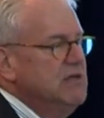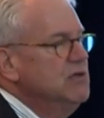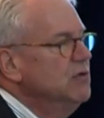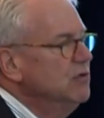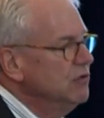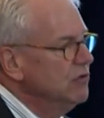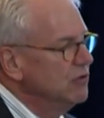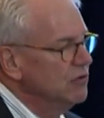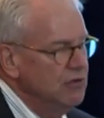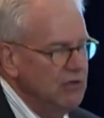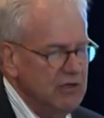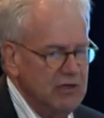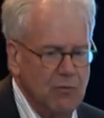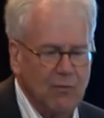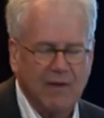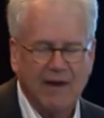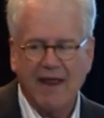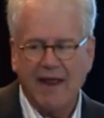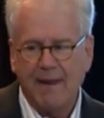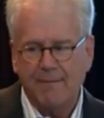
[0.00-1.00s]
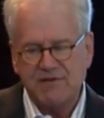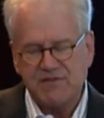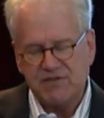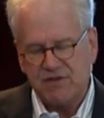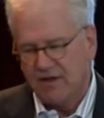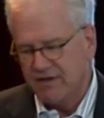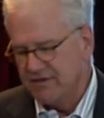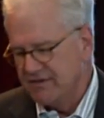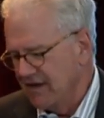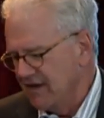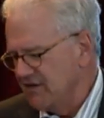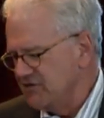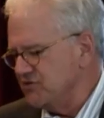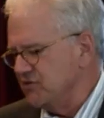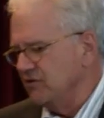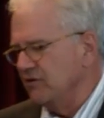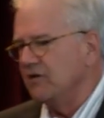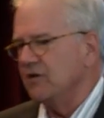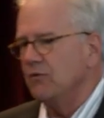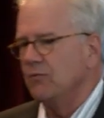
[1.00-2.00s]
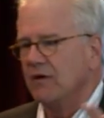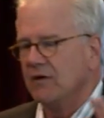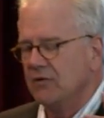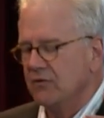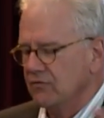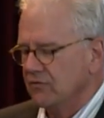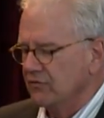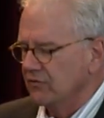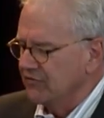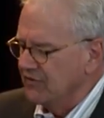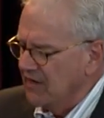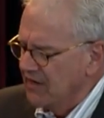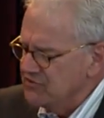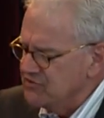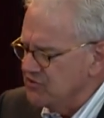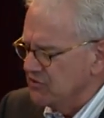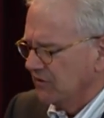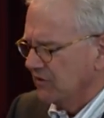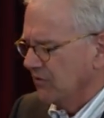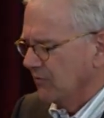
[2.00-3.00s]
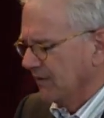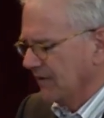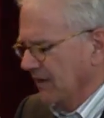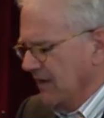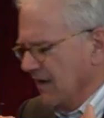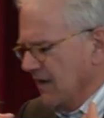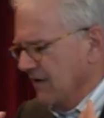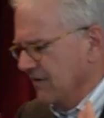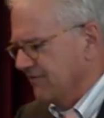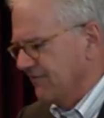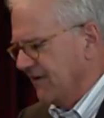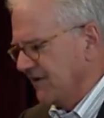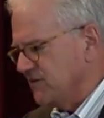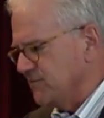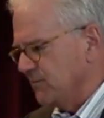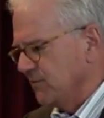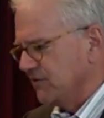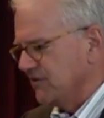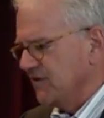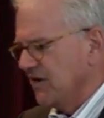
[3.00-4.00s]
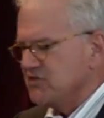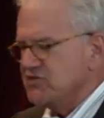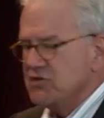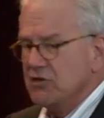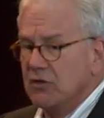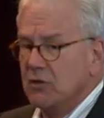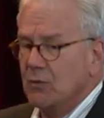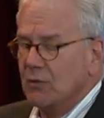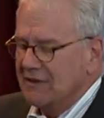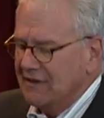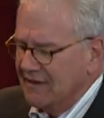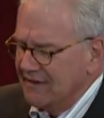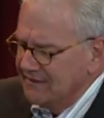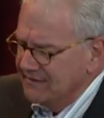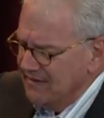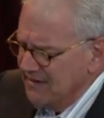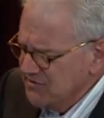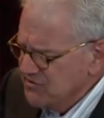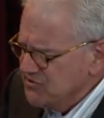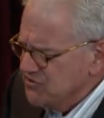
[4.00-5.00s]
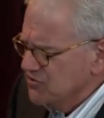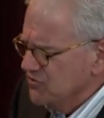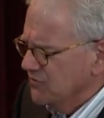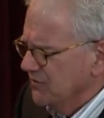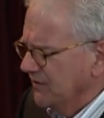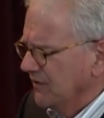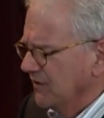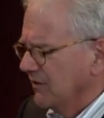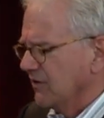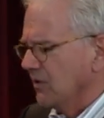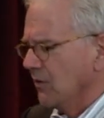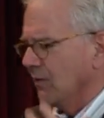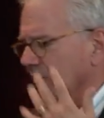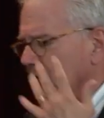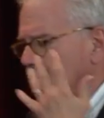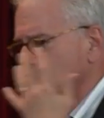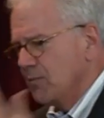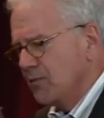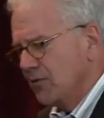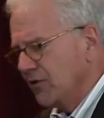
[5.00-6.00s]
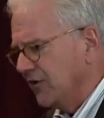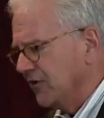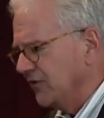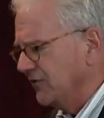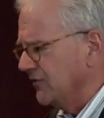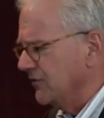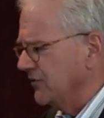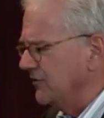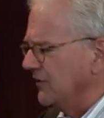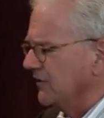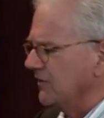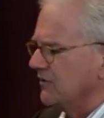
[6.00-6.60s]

You, you look at what Amazon does, you look at what Google does, you look at what Facebook does, you look at what LinkedIn's doing, you look at what Uber can do, you